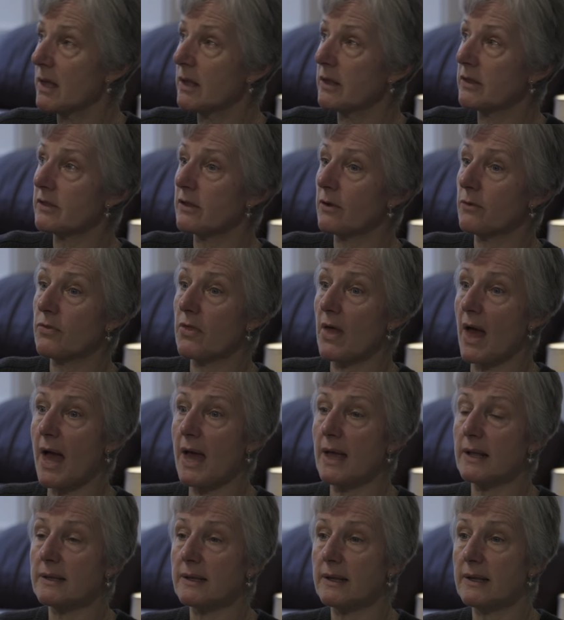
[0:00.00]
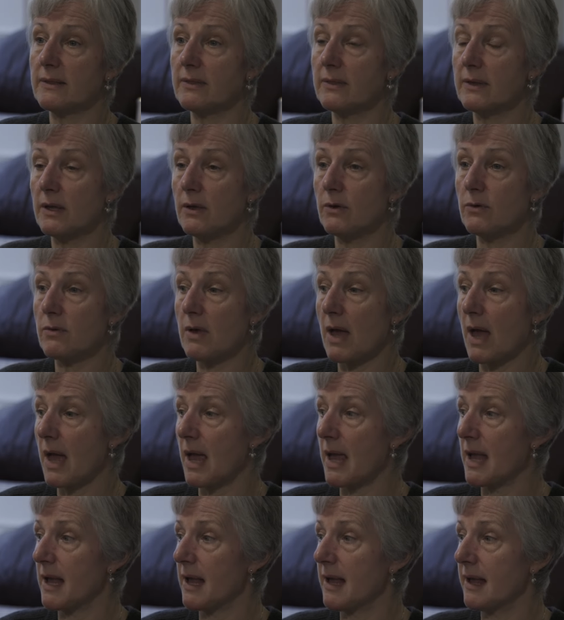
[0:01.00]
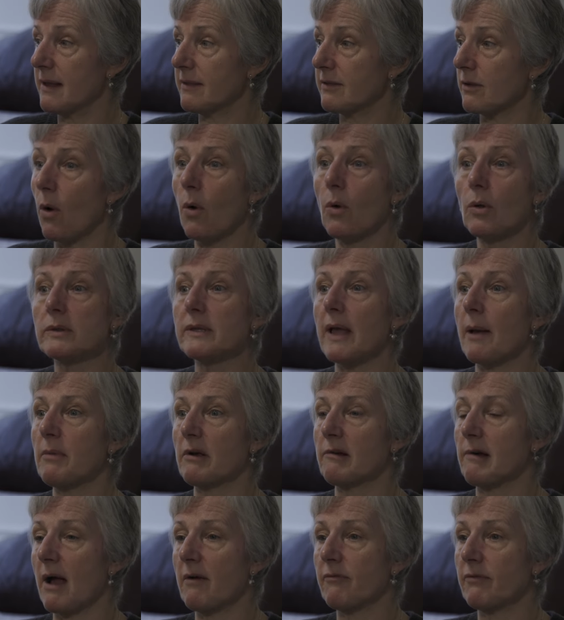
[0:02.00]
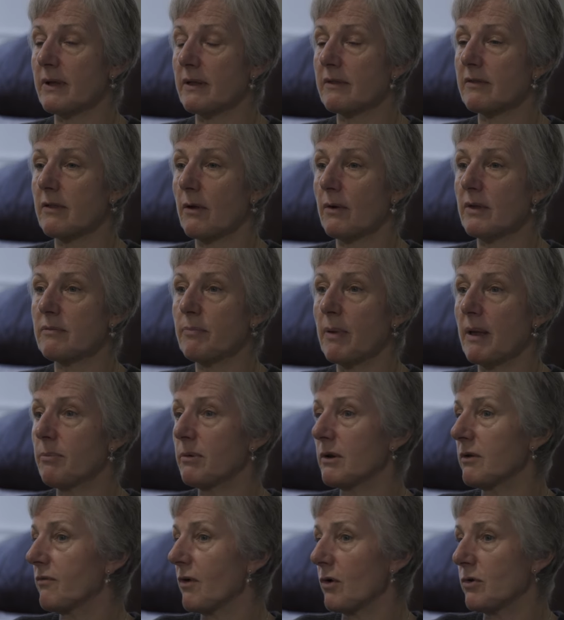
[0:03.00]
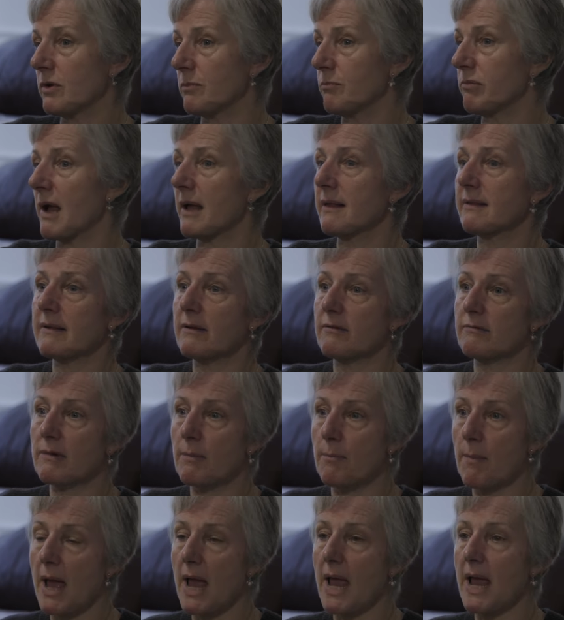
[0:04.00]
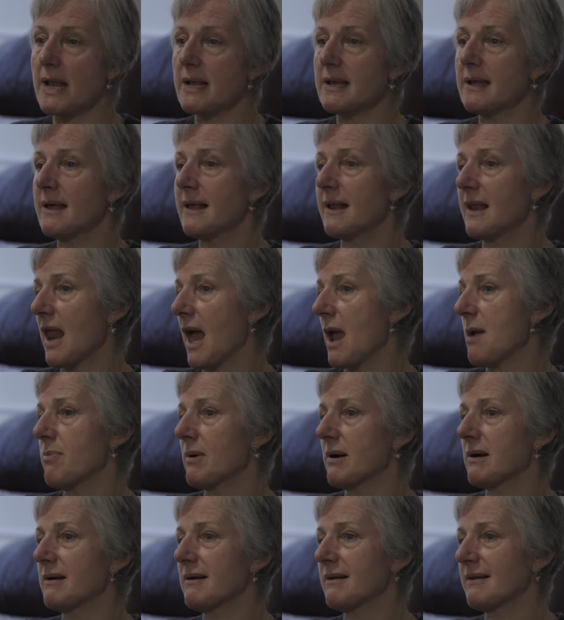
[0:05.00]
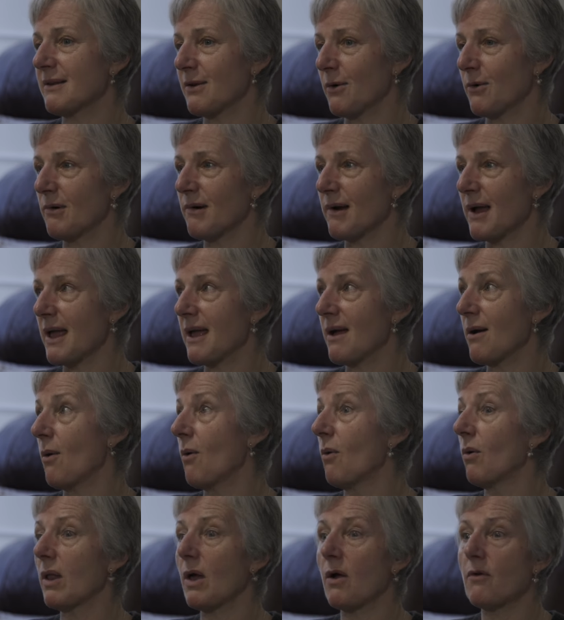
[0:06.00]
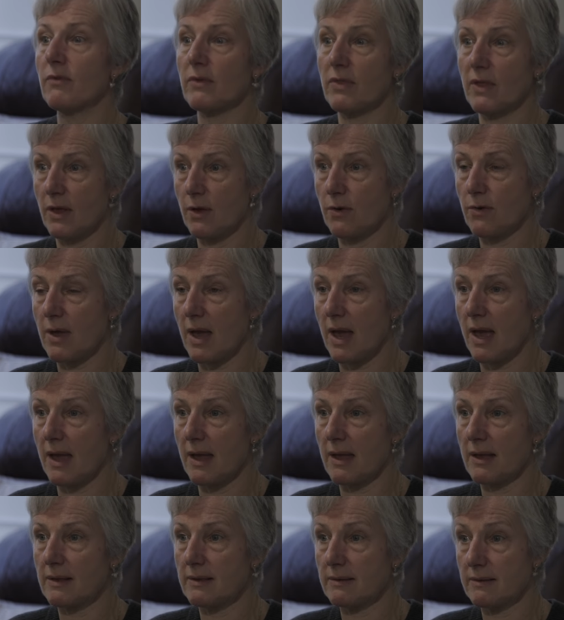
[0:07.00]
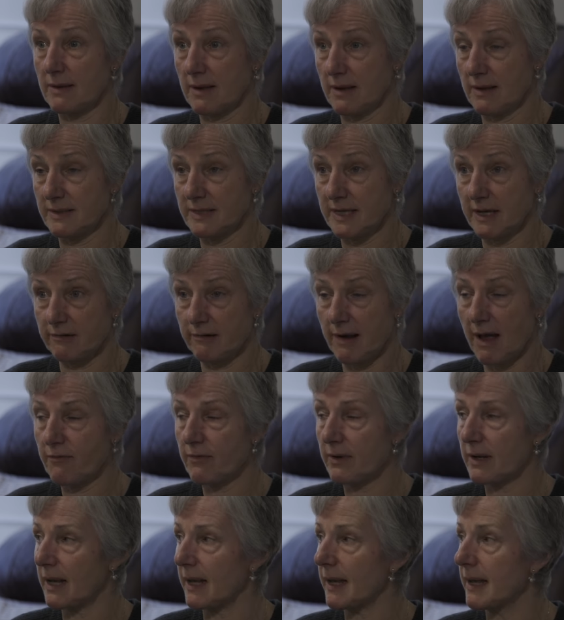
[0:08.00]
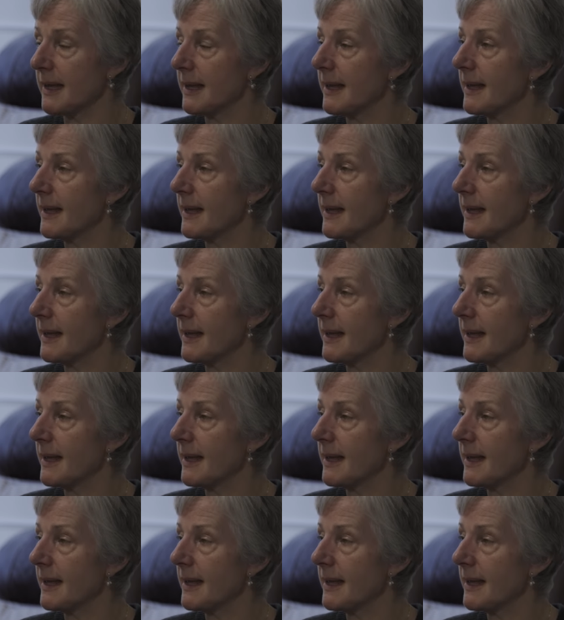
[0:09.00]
So that in the UK is all demographics. So it's people who voted Brexit, Remain, Labour, Tory, all over the UK geographically.